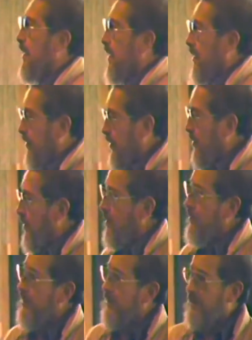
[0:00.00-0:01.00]
I showed up at
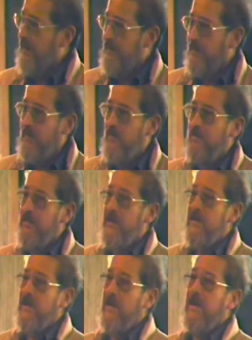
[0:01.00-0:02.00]
this heavy equipment
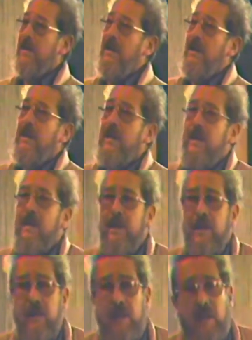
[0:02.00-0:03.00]
yard,
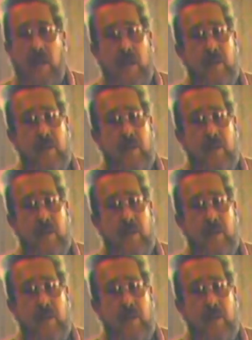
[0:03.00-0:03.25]
and